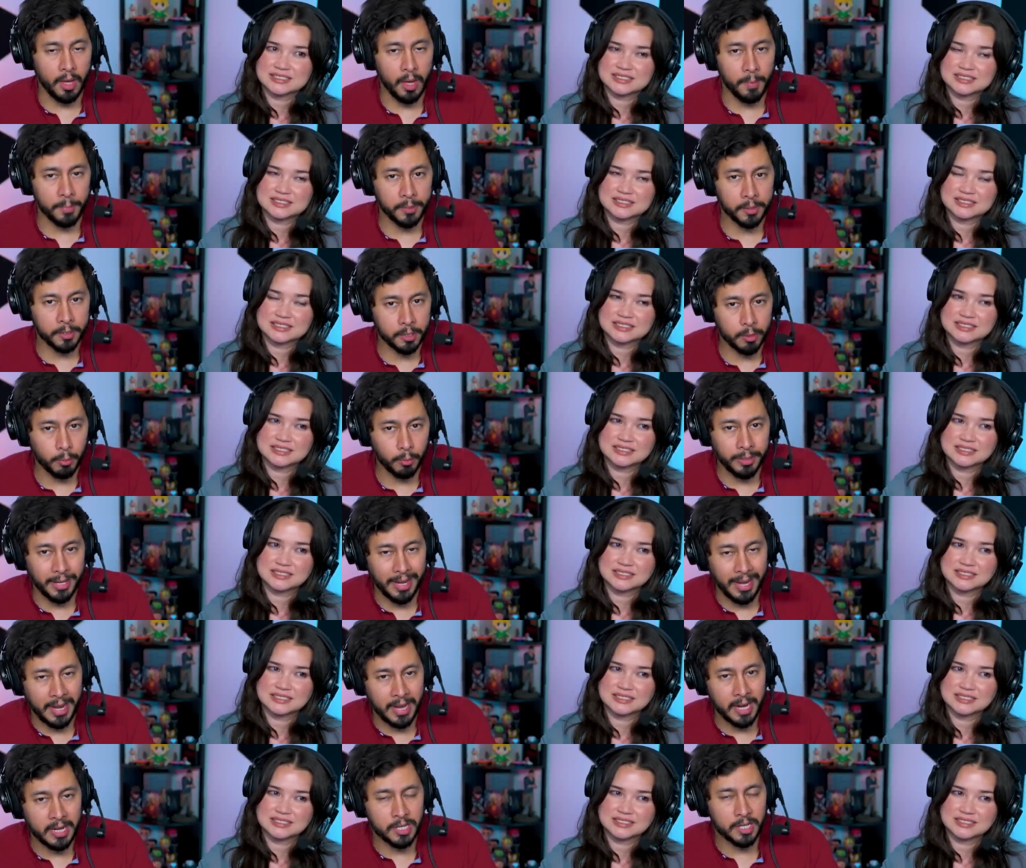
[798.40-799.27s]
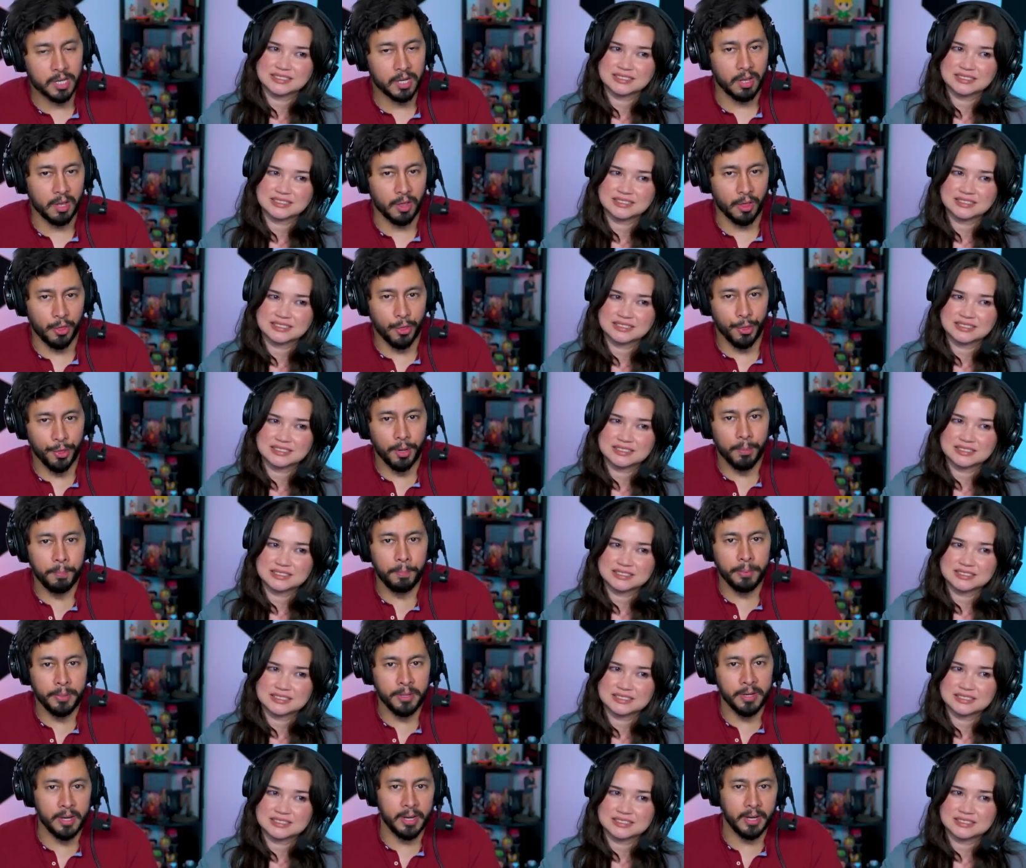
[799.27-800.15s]
Speaker 1: episode eight, the
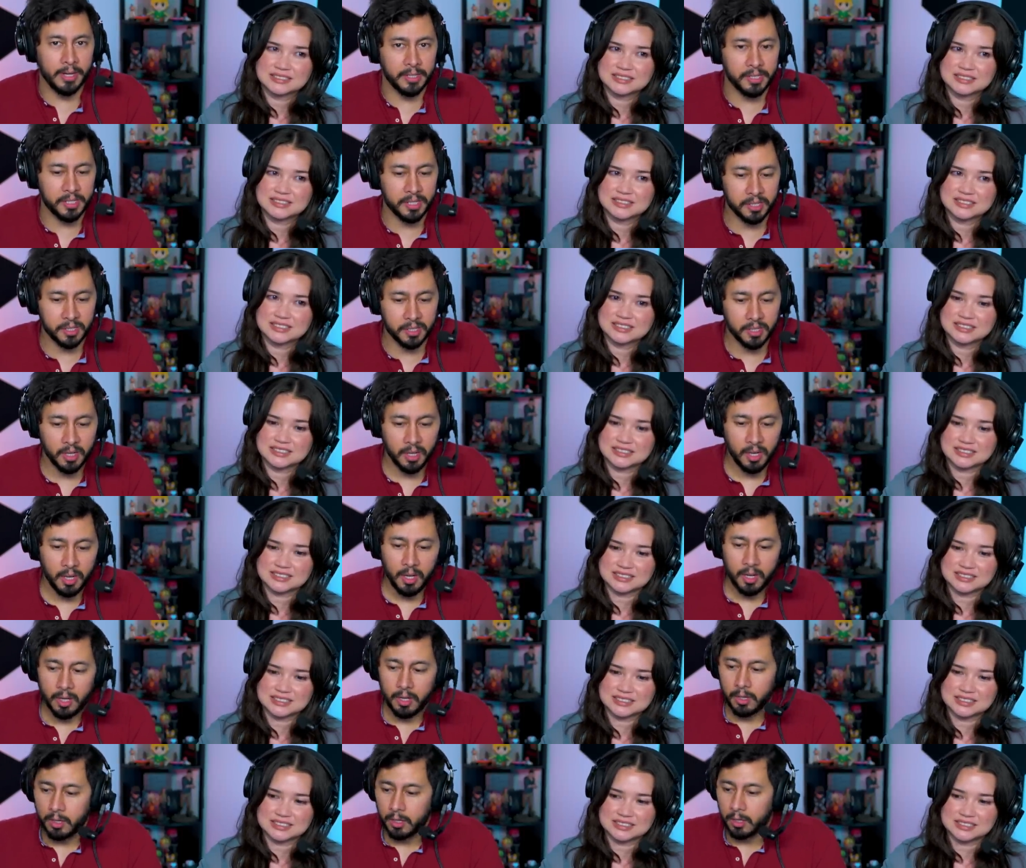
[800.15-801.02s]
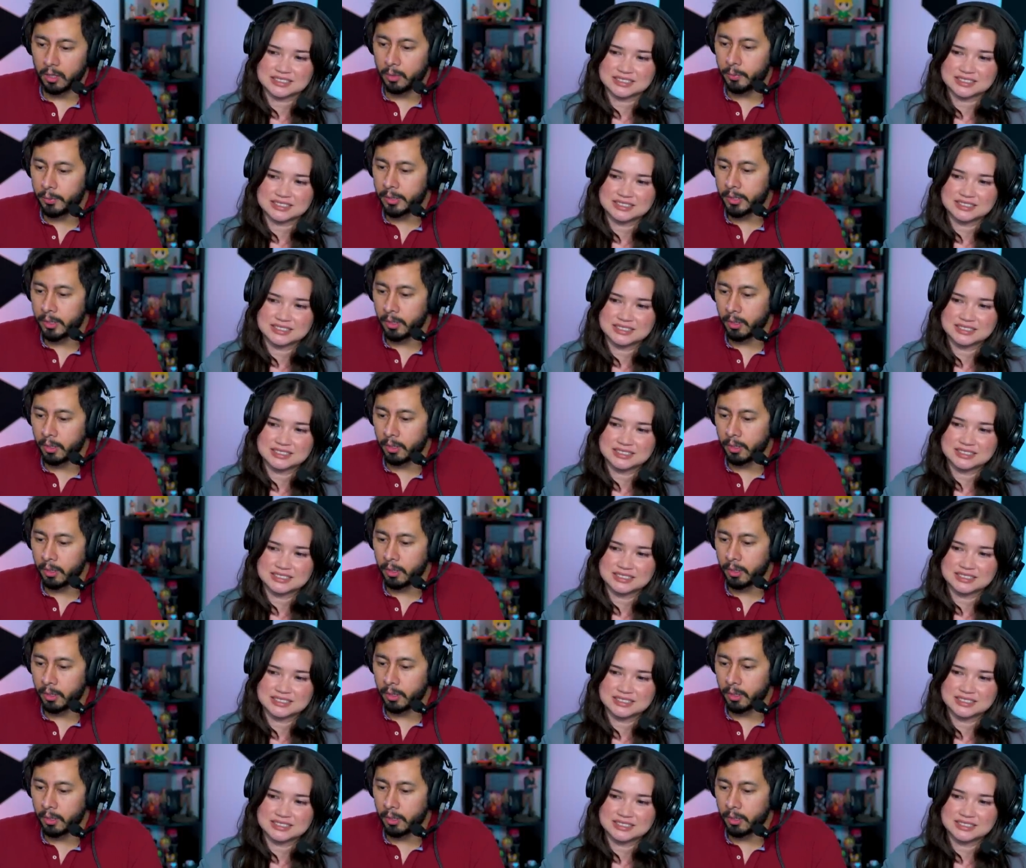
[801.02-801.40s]
pit. Here we